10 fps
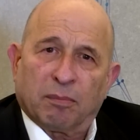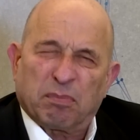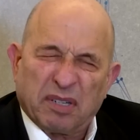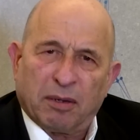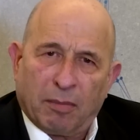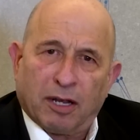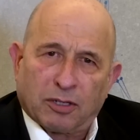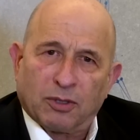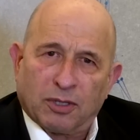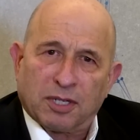pretty
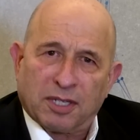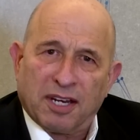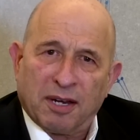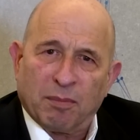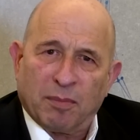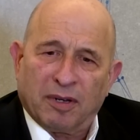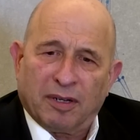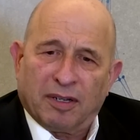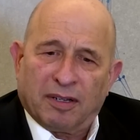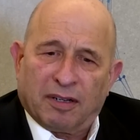much on the same
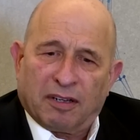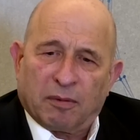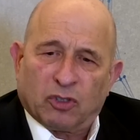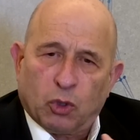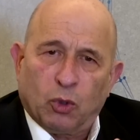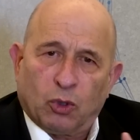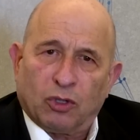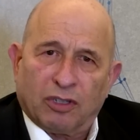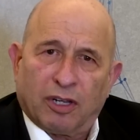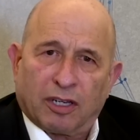
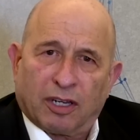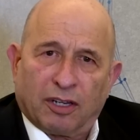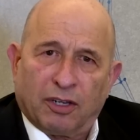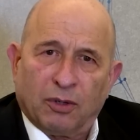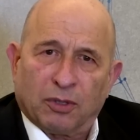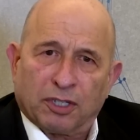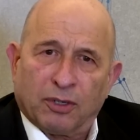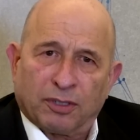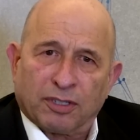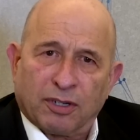tool like you
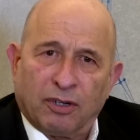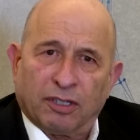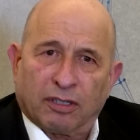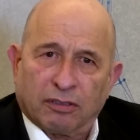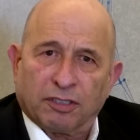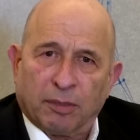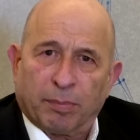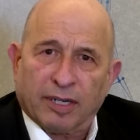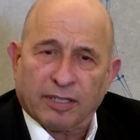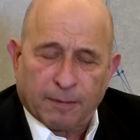shareholders are holding, share
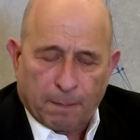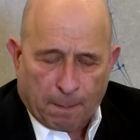price.